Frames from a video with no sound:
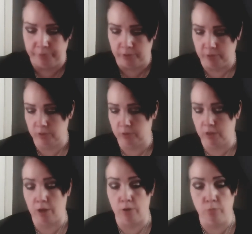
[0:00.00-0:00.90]

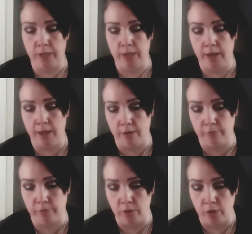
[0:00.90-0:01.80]
So we
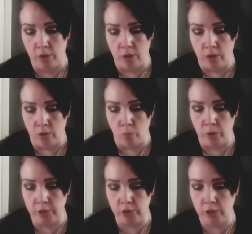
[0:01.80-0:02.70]
have
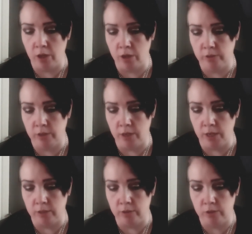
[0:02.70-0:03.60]
WITCHCASKET
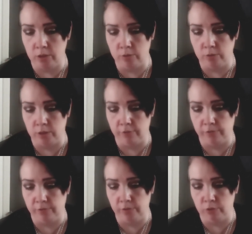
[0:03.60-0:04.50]

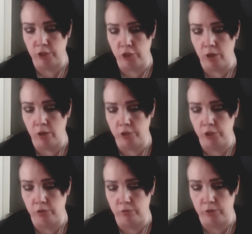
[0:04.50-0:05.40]
exclusive
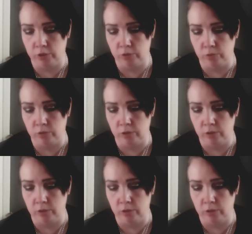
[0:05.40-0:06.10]
recharging crystals,